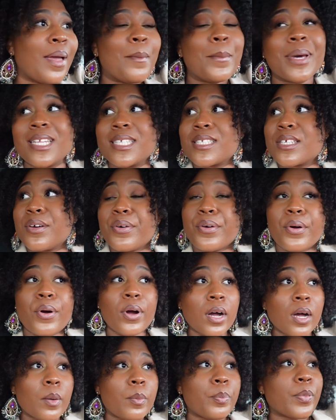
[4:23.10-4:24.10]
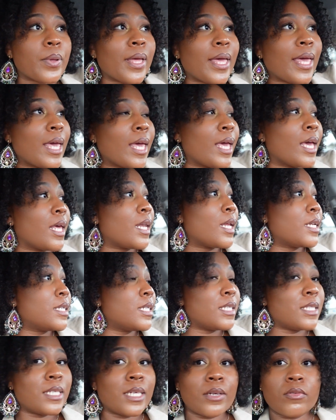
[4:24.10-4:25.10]
But it's gonna go up and
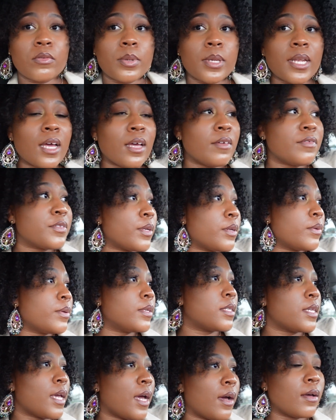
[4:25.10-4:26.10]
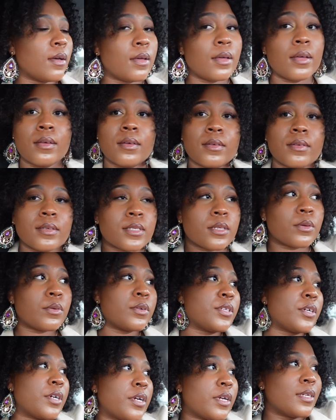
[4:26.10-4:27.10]
day 10 will be live. So anyways, yeah, let's go
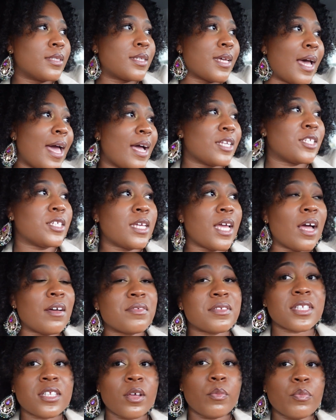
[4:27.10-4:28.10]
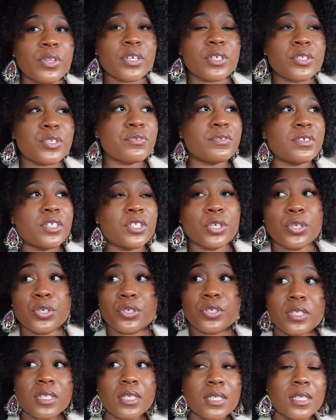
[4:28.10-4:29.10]
to Target. I actually have something to
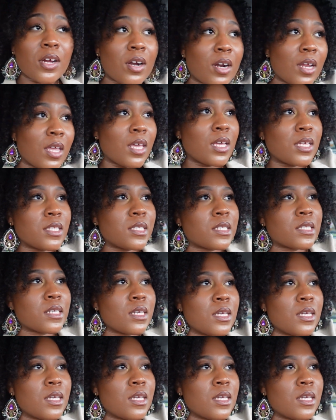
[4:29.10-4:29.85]
return to Target.